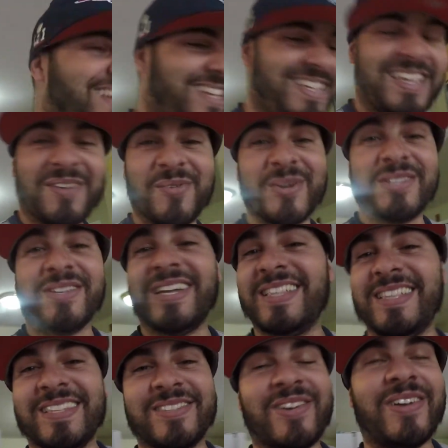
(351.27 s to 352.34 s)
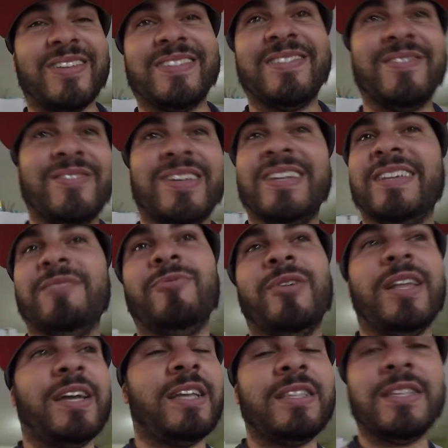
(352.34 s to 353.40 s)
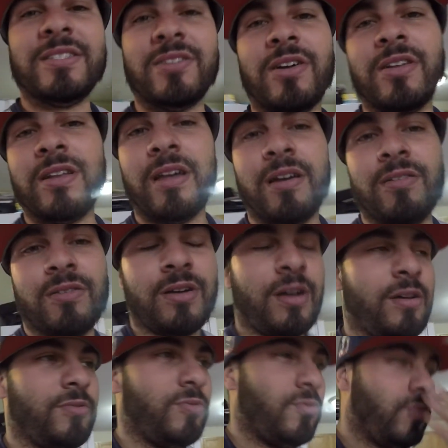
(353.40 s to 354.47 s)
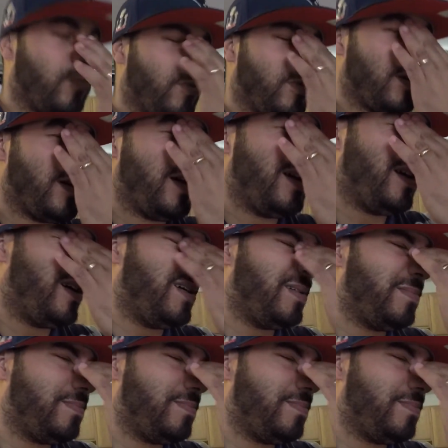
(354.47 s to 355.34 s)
Can't wait to get these on, really. When I get these on, I'll, I'll do uh,